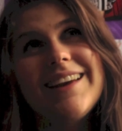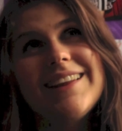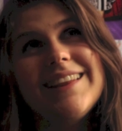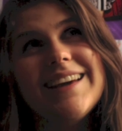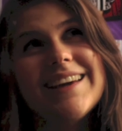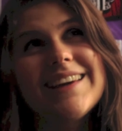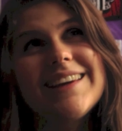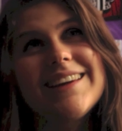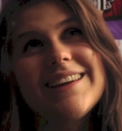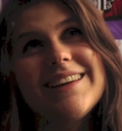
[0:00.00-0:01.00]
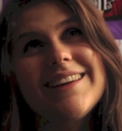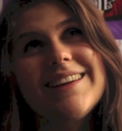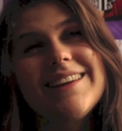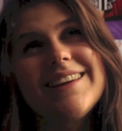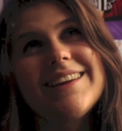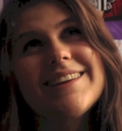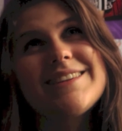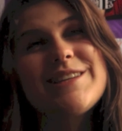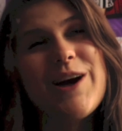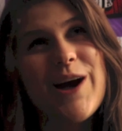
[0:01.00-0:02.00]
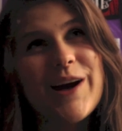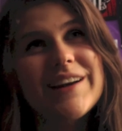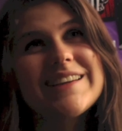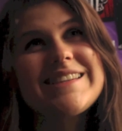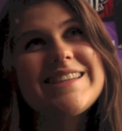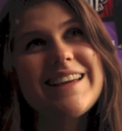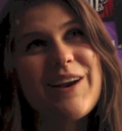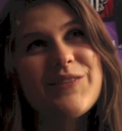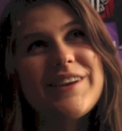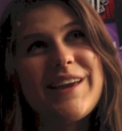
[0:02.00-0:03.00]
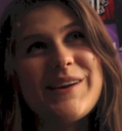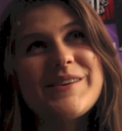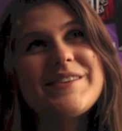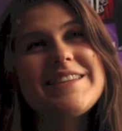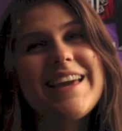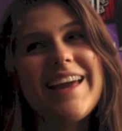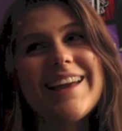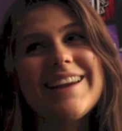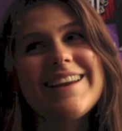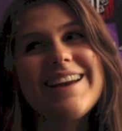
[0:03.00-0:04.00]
like songs in our videos and